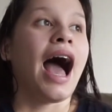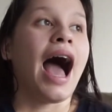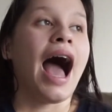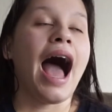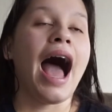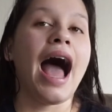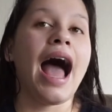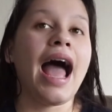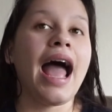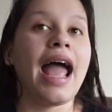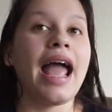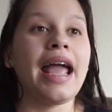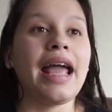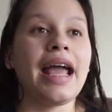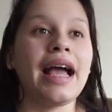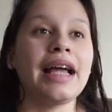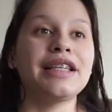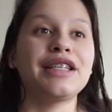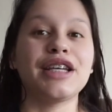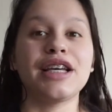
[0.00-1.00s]

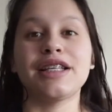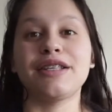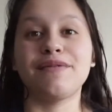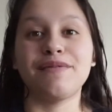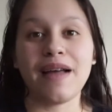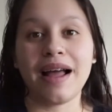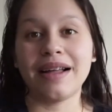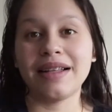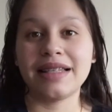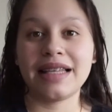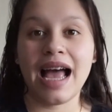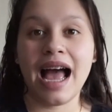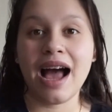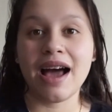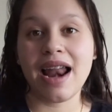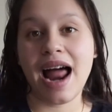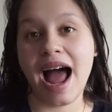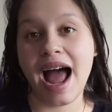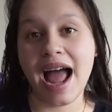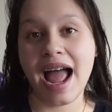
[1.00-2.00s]
I just found
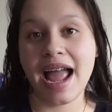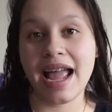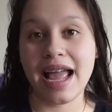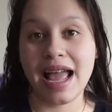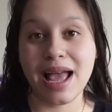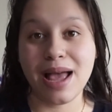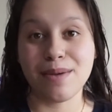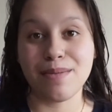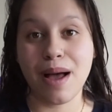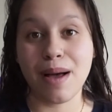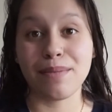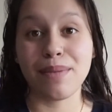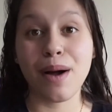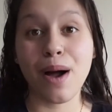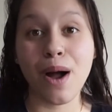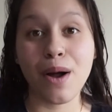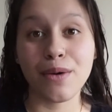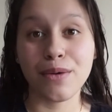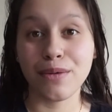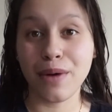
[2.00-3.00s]
out I am
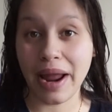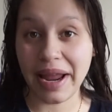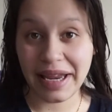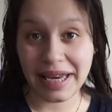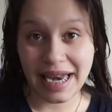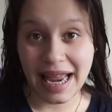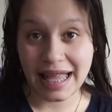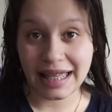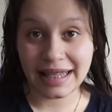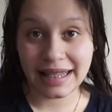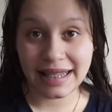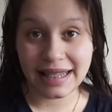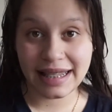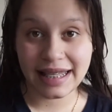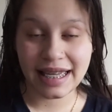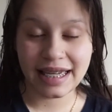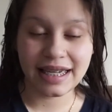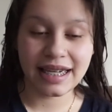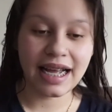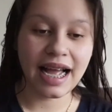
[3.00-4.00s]
pregnant,
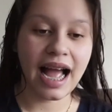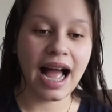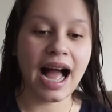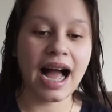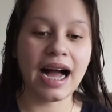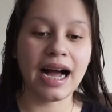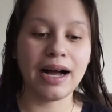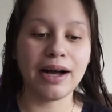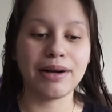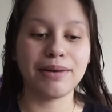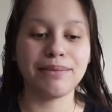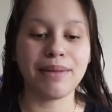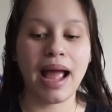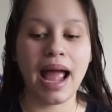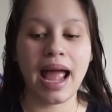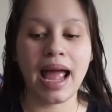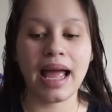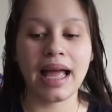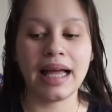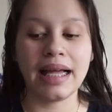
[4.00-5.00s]

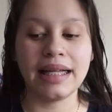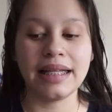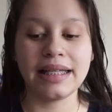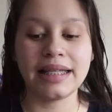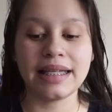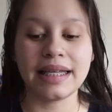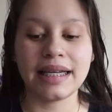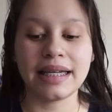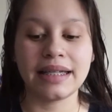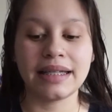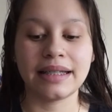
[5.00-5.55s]
and